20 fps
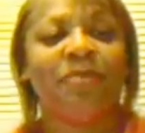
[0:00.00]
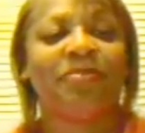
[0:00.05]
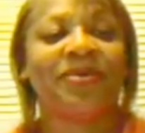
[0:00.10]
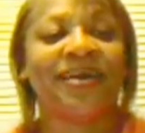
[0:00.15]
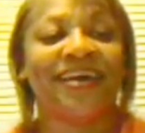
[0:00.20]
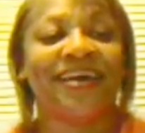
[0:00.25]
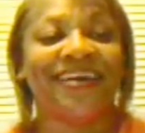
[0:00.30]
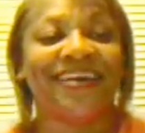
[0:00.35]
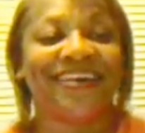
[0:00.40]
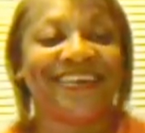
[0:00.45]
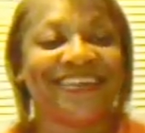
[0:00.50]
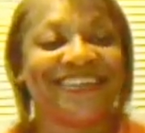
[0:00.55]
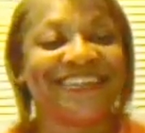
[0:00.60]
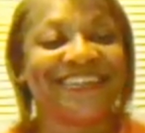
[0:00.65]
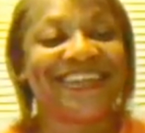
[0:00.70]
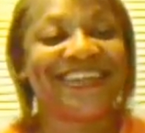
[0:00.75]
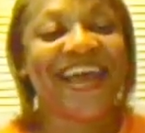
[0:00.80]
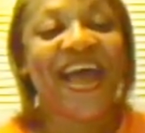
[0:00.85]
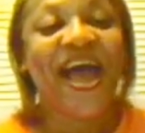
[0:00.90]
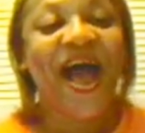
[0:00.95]
But
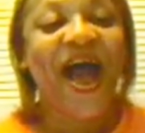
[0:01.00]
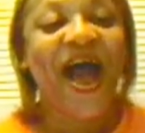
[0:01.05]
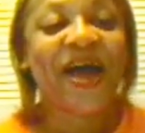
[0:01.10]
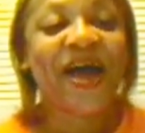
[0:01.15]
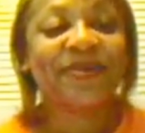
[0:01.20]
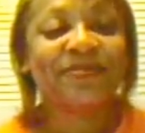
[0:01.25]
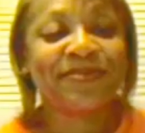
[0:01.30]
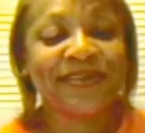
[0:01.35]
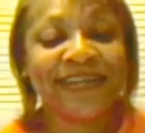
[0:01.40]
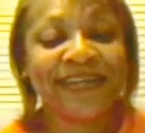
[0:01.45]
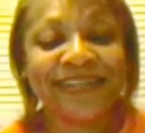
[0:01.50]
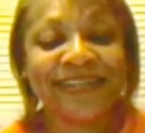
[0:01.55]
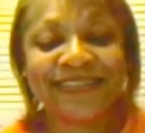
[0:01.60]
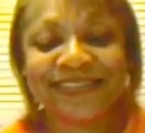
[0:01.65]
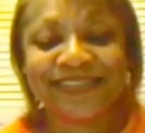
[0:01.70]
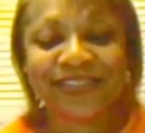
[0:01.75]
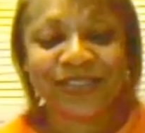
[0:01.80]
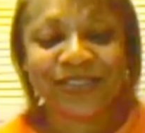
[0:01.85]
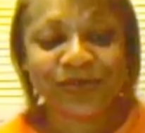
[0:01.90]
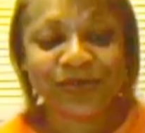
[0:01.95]

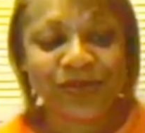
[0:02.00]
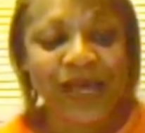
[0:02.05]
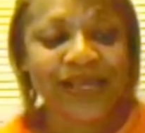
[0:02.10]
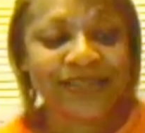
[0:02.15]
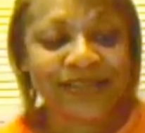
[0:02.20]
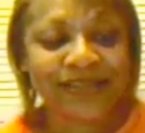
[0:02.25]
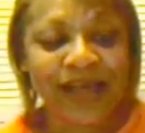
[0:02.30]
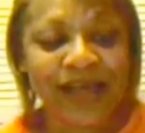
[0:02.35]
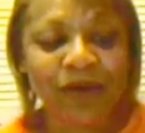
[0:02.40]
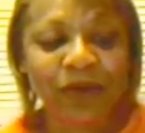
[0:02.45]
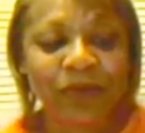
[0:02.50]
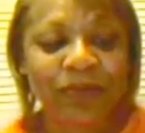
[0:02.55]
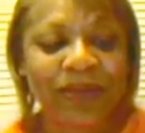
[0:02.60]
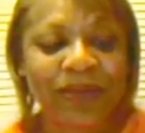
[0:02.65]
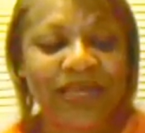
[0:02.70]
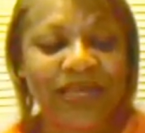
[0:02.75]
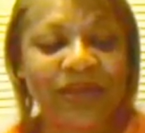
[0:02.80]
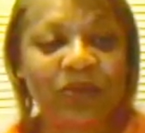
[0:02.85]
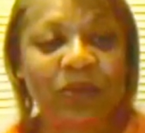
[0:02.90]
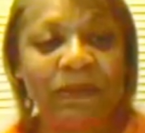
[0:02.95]
I would
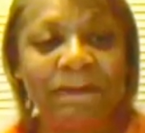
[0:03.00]
be